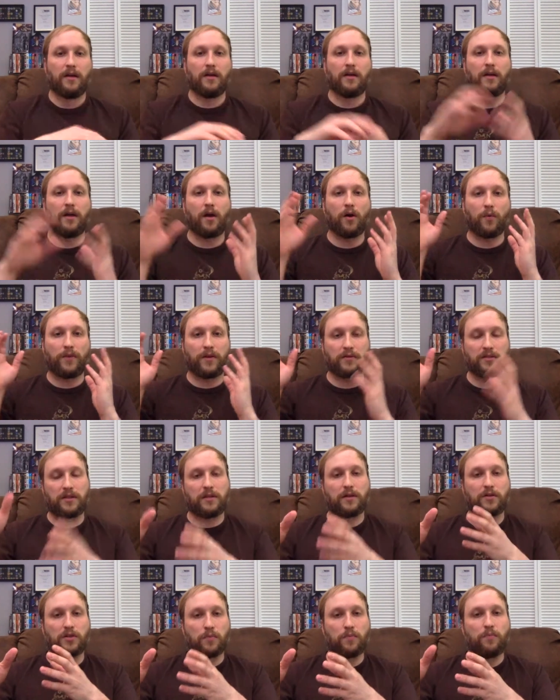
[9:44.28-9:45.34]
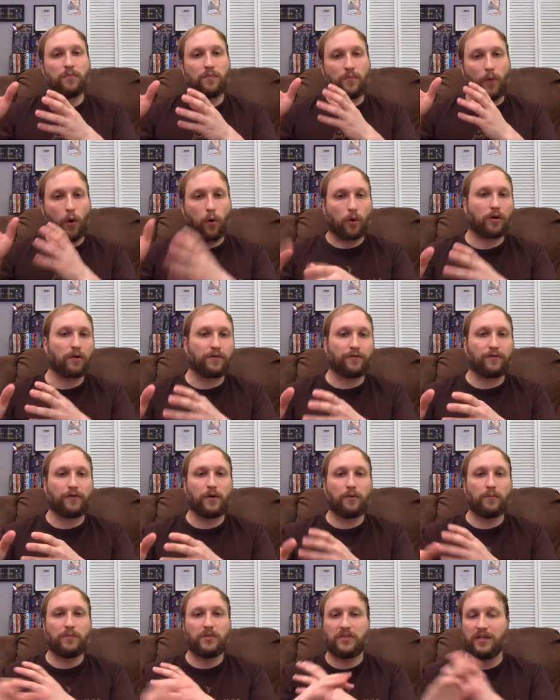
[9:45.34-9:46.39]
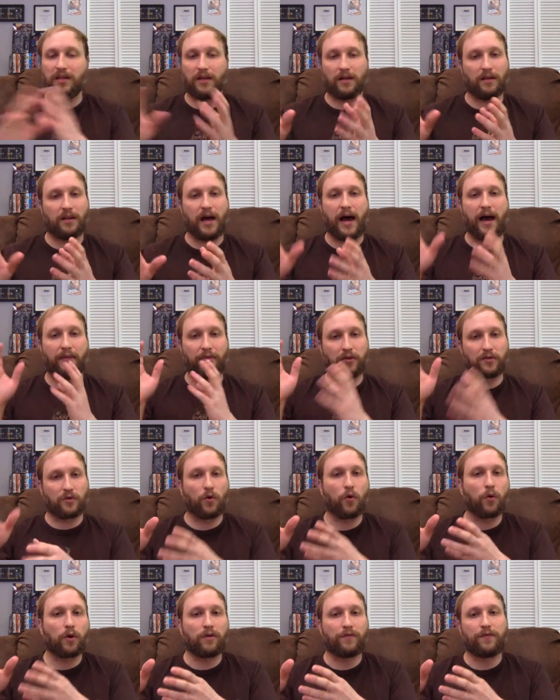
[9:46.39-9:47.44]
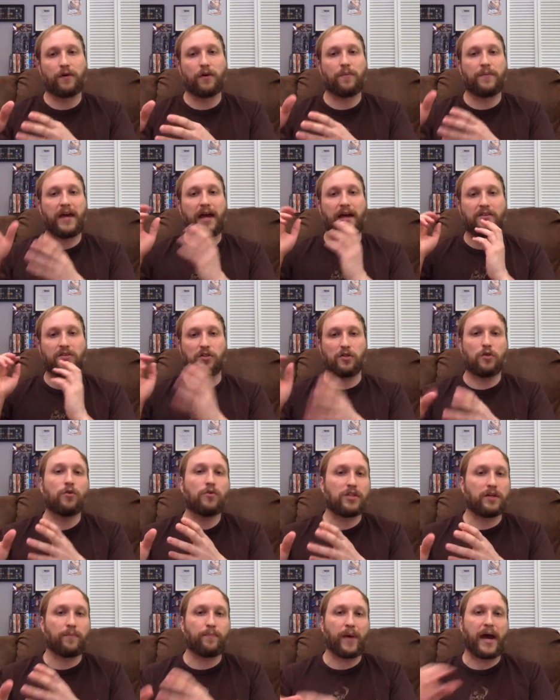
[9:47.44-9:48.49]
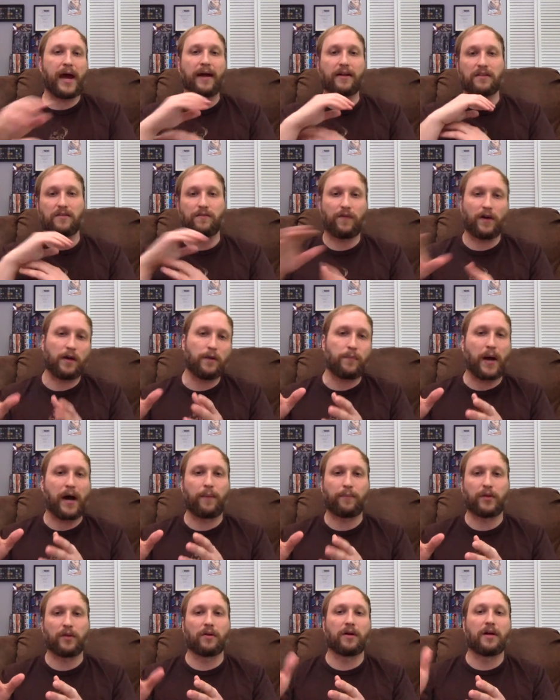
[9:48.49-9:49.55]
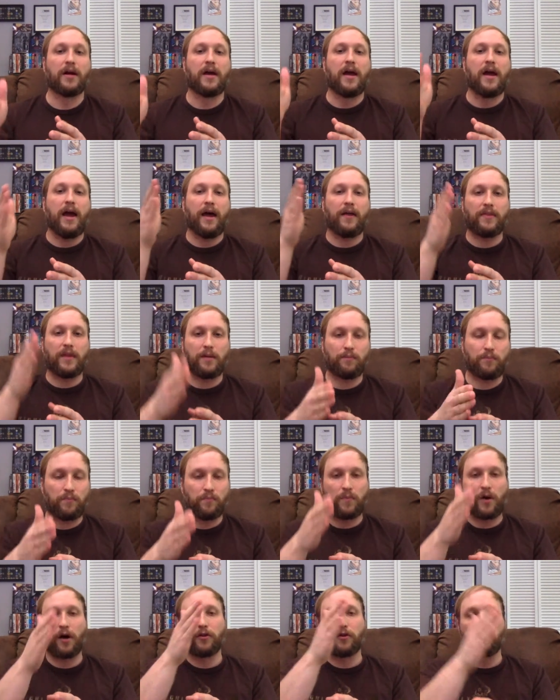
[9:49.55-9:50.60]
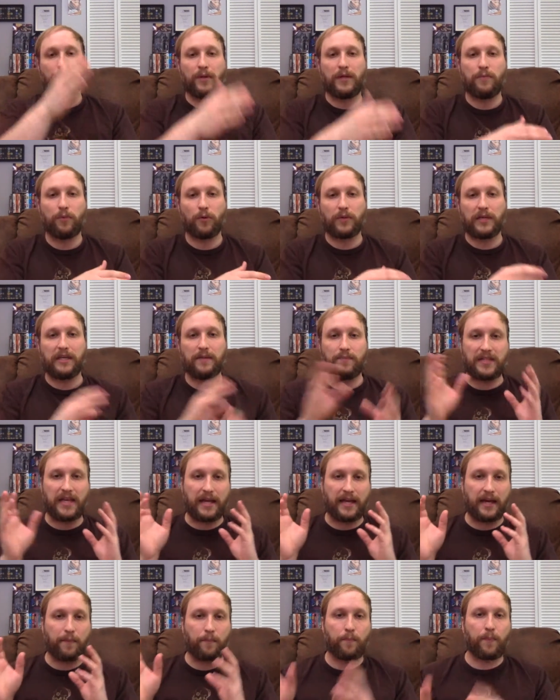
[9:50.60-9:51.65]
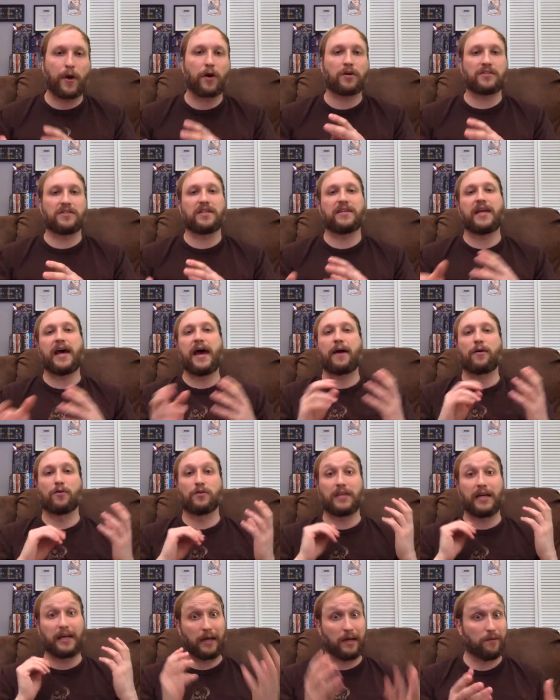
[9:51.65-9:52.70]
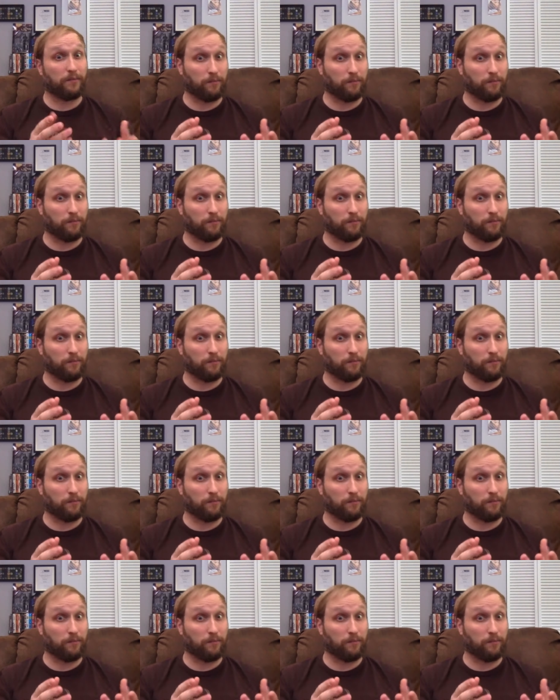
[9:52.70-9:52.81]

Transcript: you know, there's there's a horror film you see it a lot. There's a horror film that has a huge impact. It's very popular, and then other people keep taking parts of that or taking